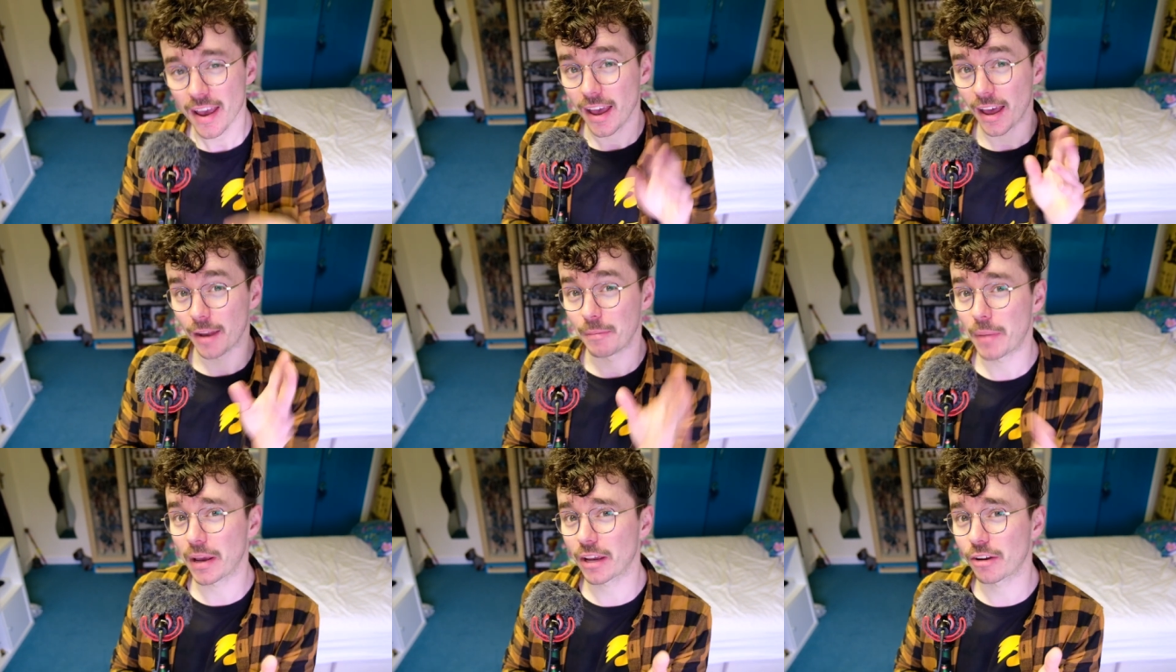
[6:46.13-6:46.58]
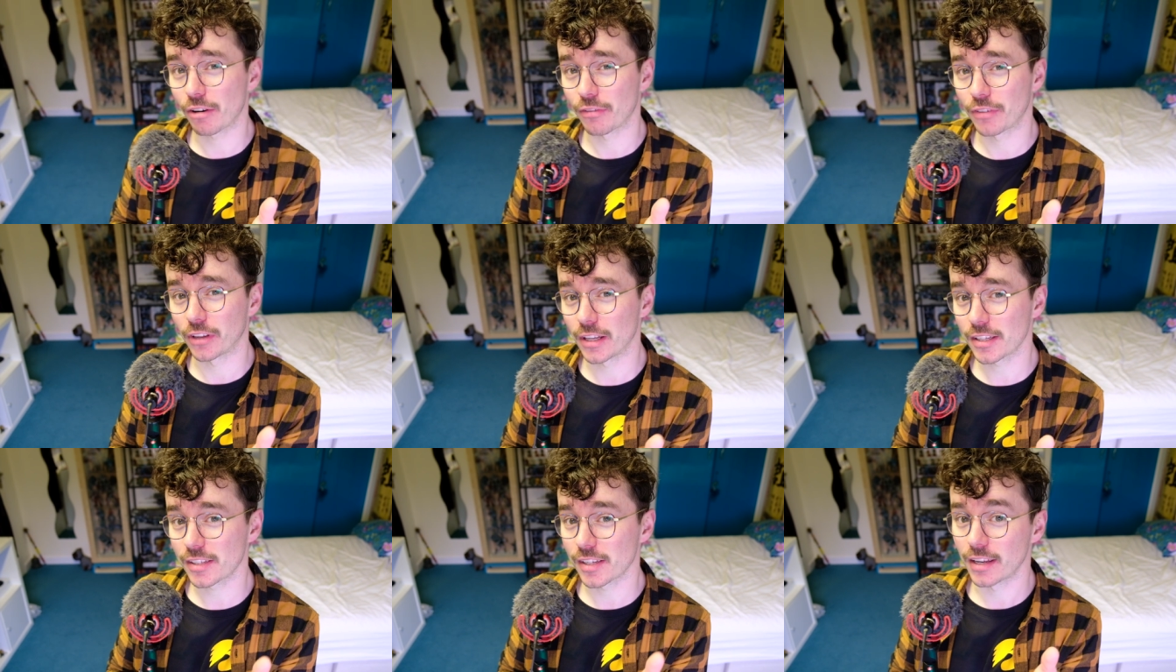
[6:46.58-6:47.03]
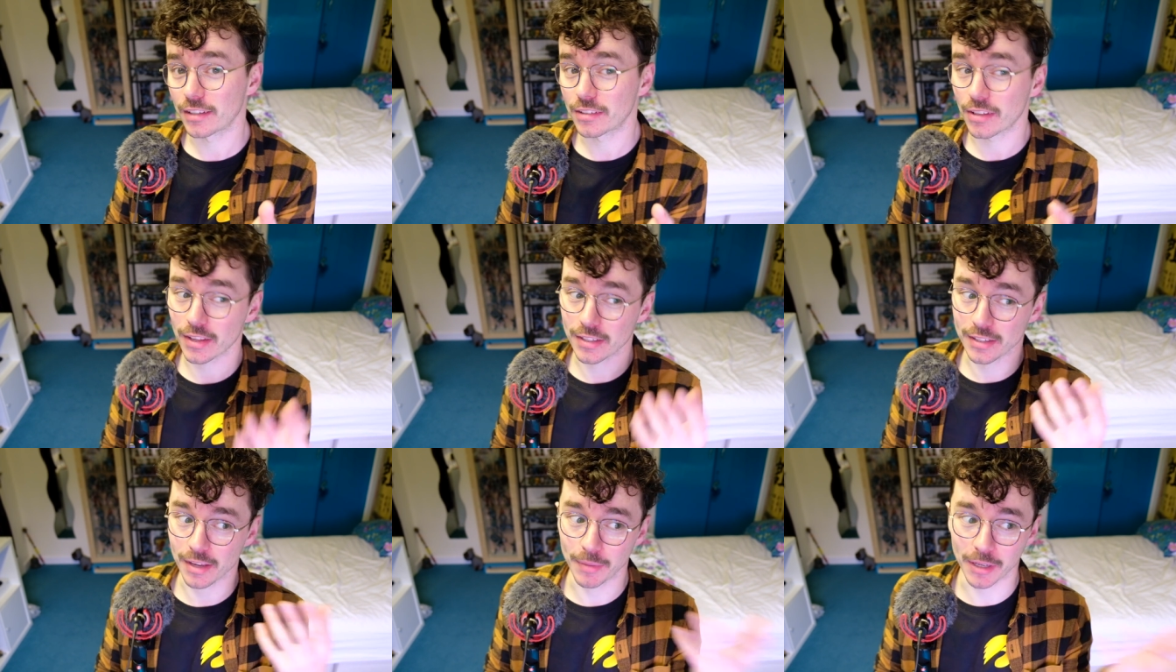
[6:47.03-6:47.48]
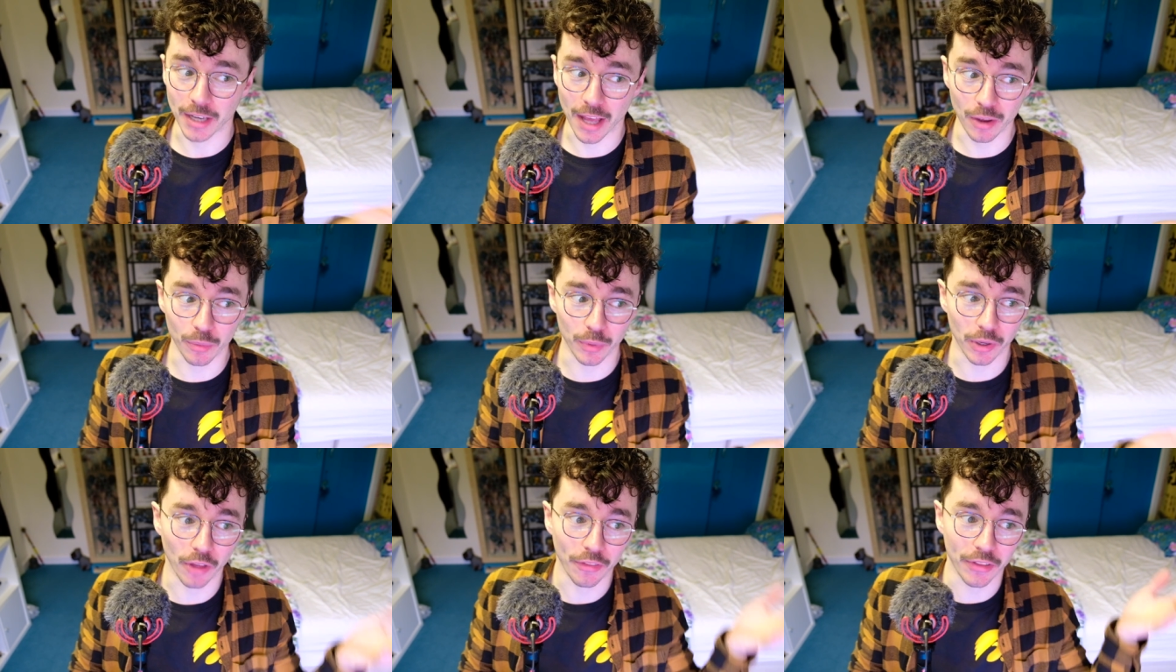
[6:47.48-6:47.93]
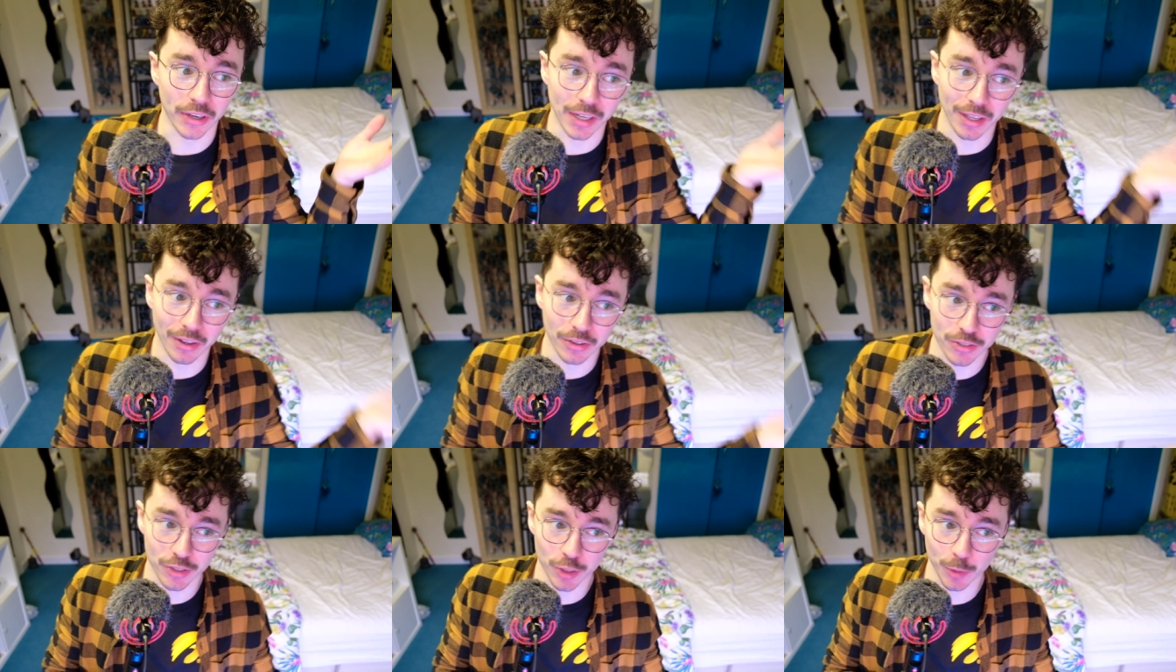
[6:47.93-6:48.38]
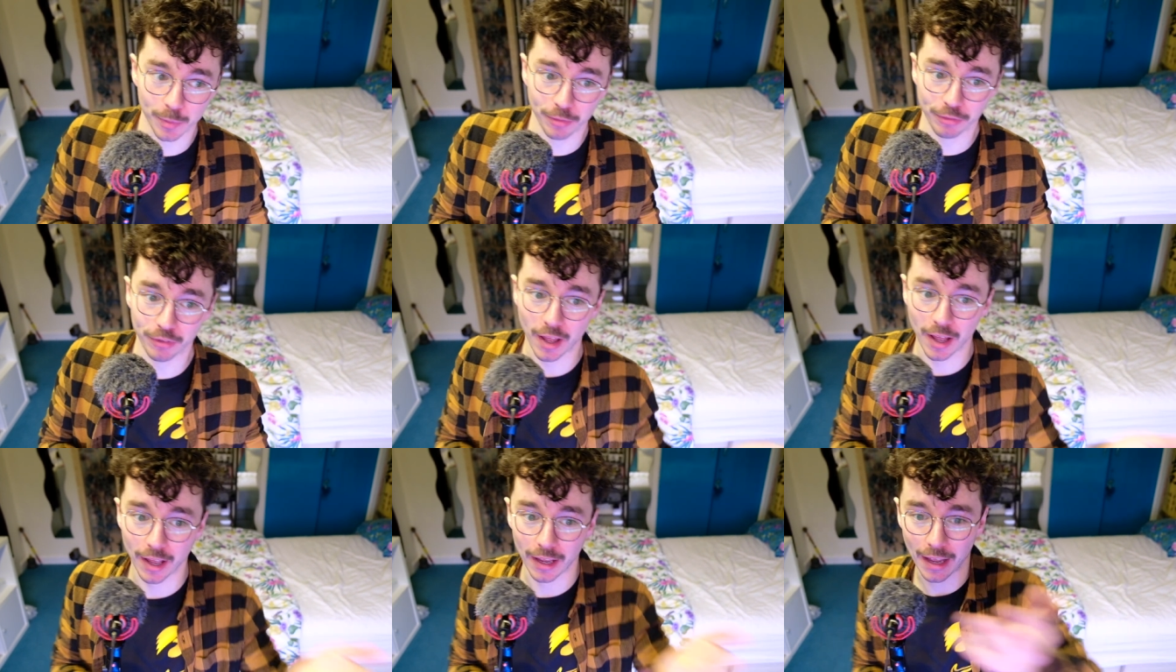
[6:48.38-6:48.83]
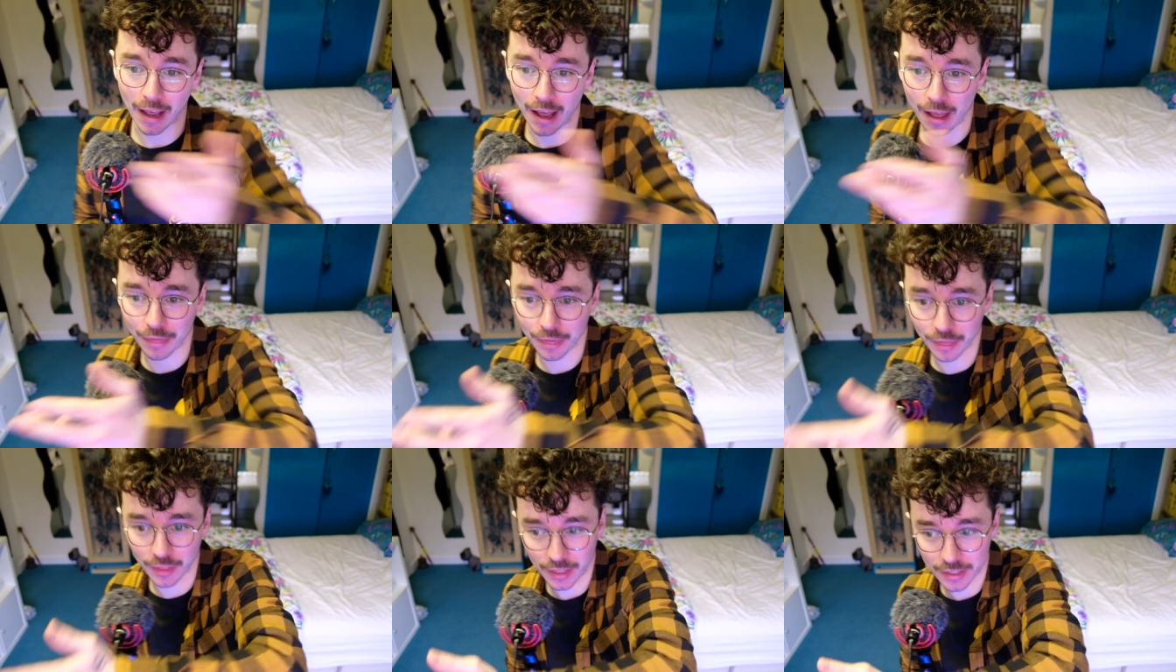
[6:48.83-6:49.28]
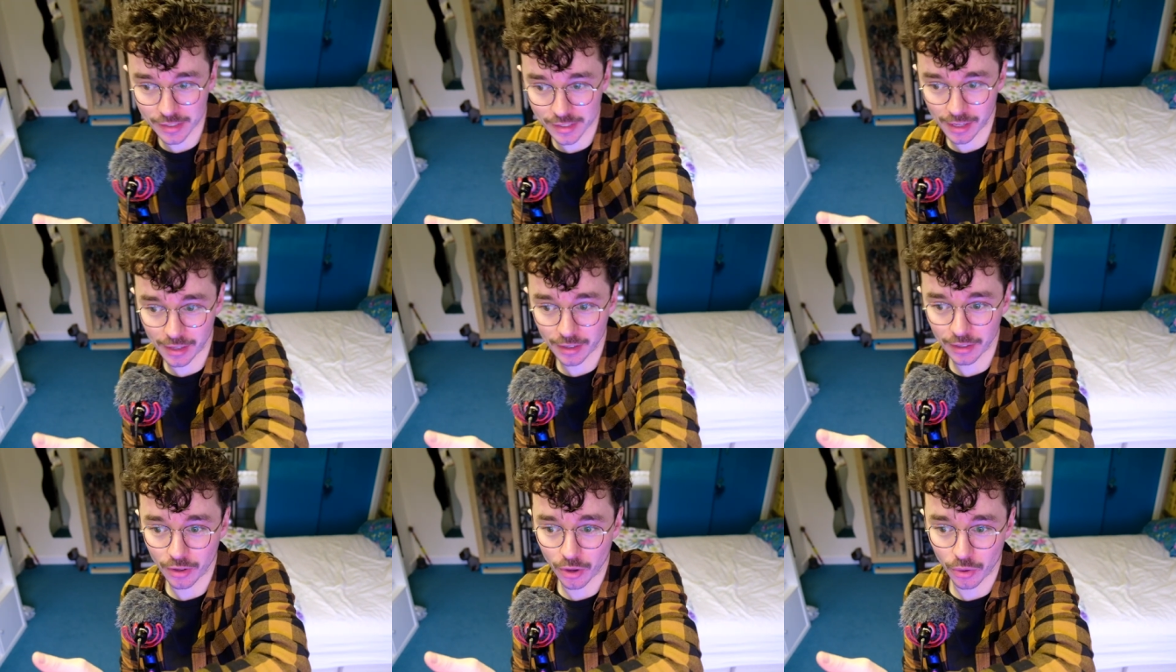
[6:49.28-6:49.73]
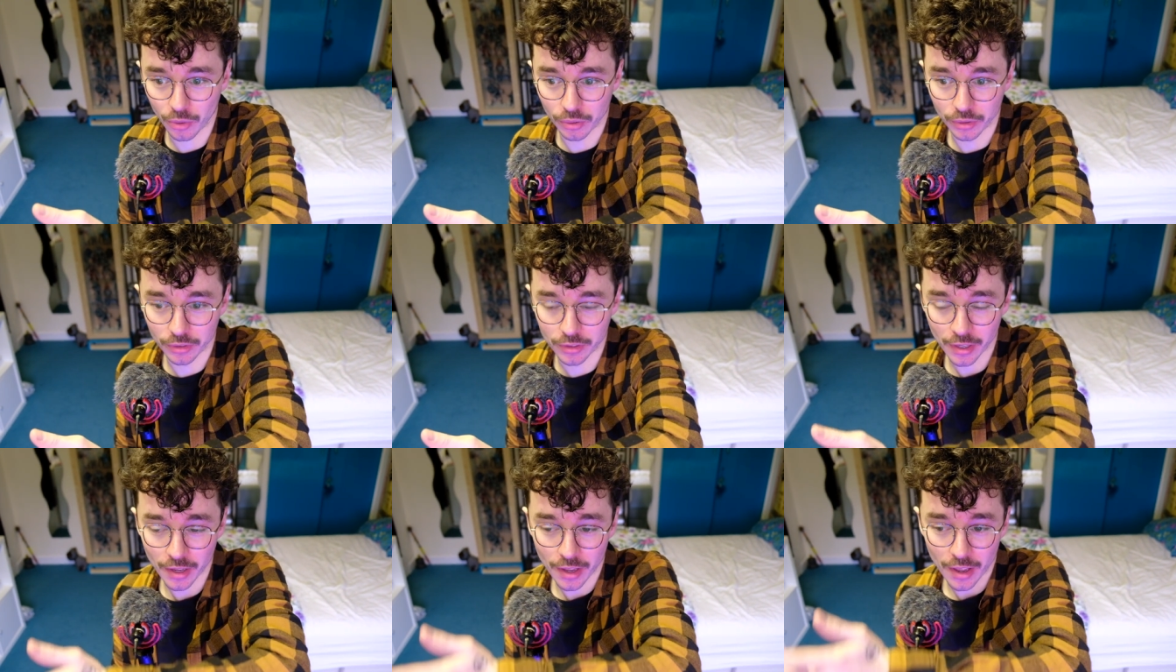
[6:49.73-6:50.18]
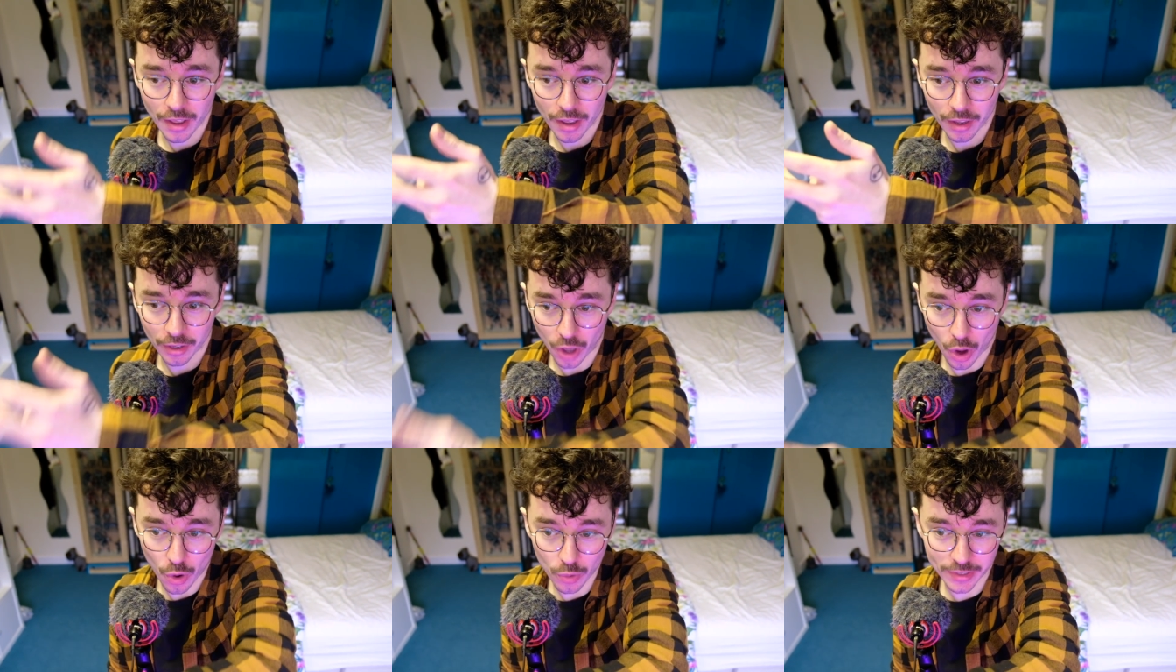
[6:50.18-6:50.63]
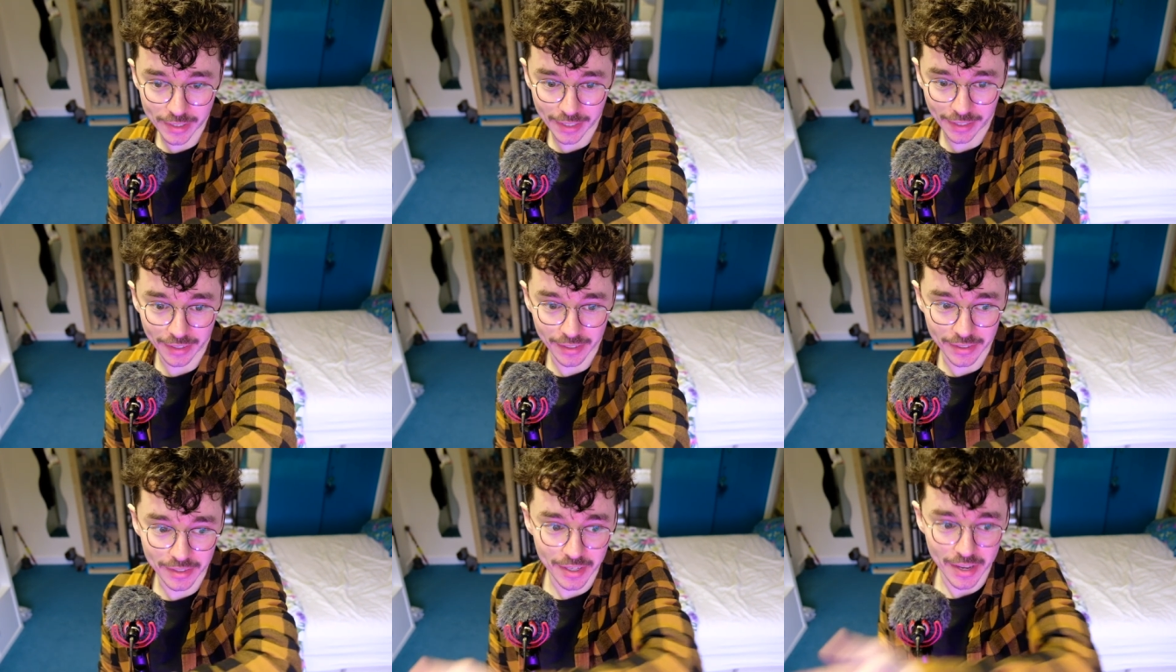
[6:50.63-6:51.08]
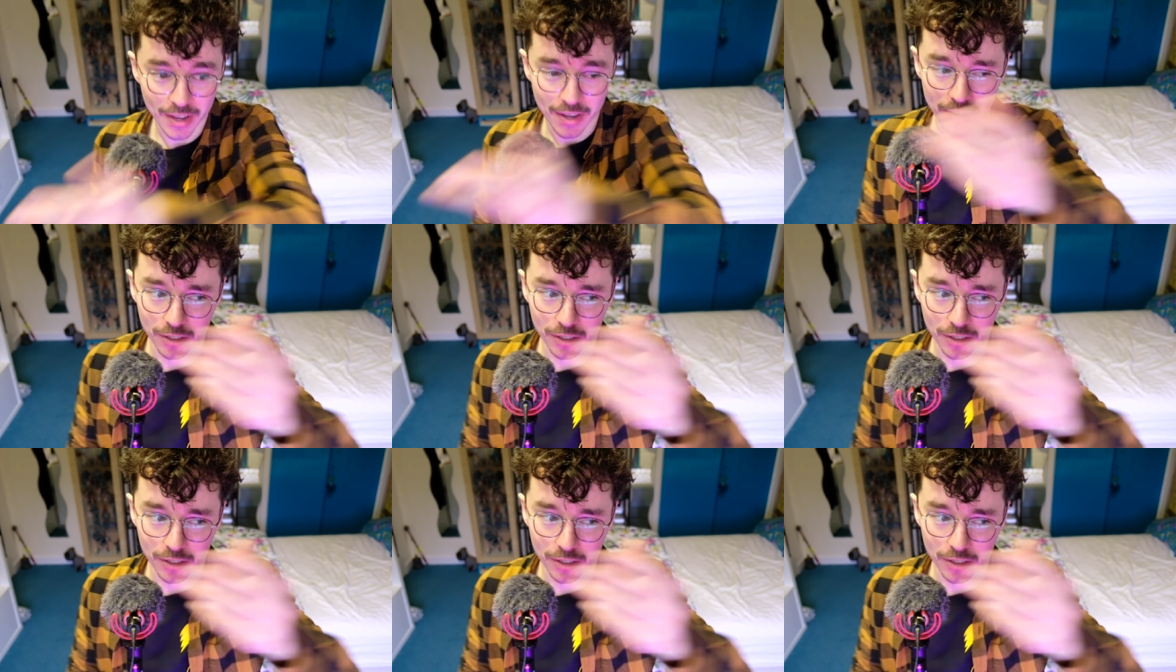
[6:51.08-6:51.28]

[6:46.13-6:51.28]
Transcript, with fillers: And Mega, if you're listening to this, I mean, hey, we got the Neon Superfly and the Estate Gold coatings,